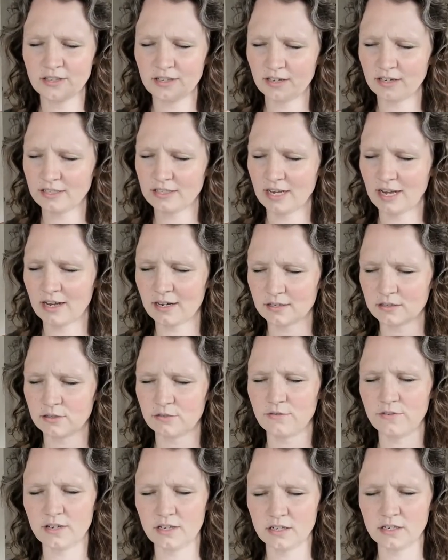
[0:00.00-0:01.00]
that is
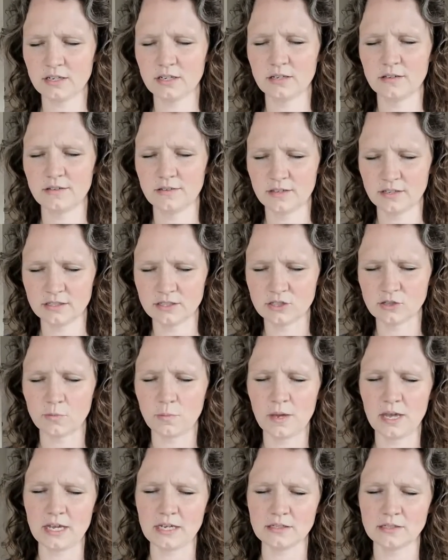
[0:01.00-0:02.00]
activating this
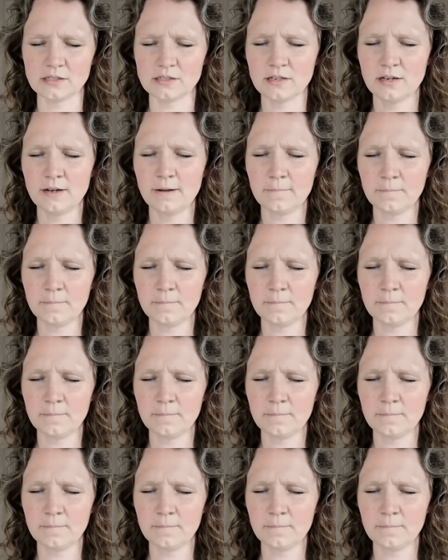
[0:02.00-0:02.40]
space.